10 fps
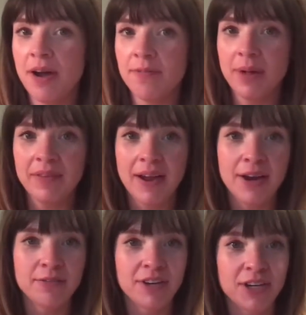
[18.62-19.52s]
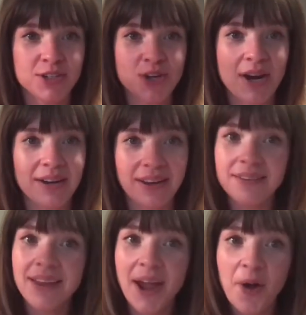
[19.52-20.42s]
have my light over here trying to
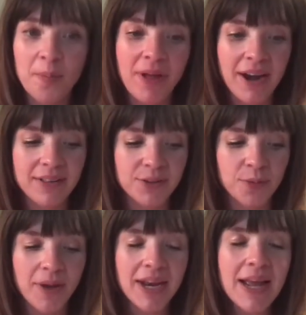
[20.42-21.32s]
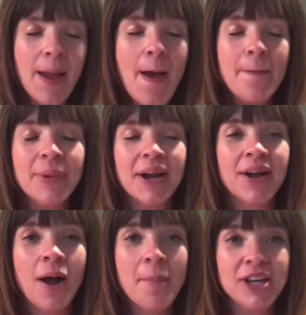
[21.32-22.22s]
help that a little bit, but I
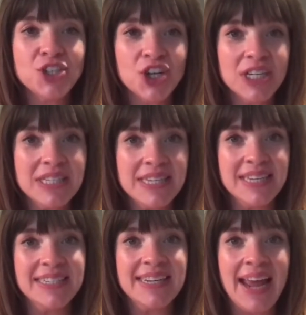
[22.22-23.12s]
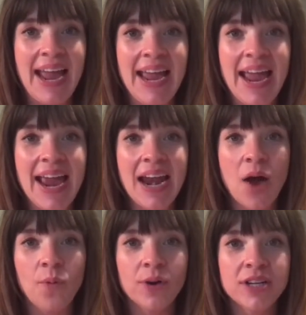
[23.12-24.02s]
got my Trendsend today and
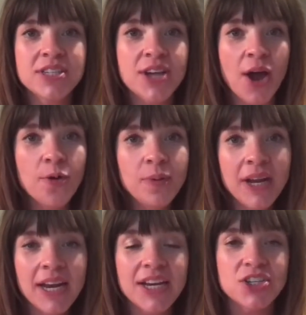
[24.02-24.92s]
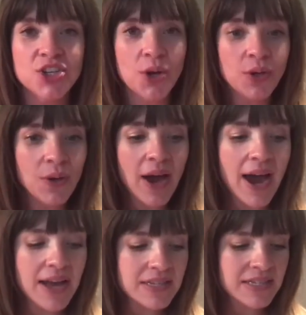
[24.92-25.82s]
I wanted to open it and show you
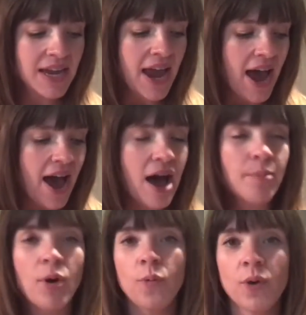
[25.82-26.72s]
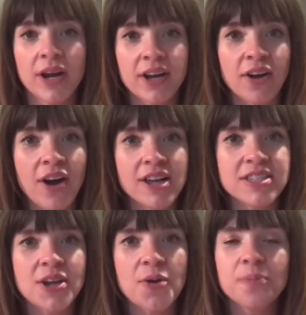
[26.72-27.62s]
guys what I
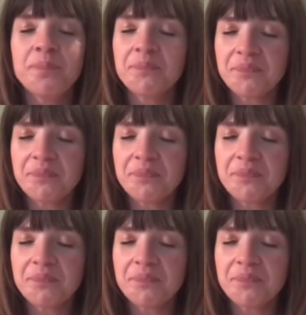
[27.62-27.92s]
got. So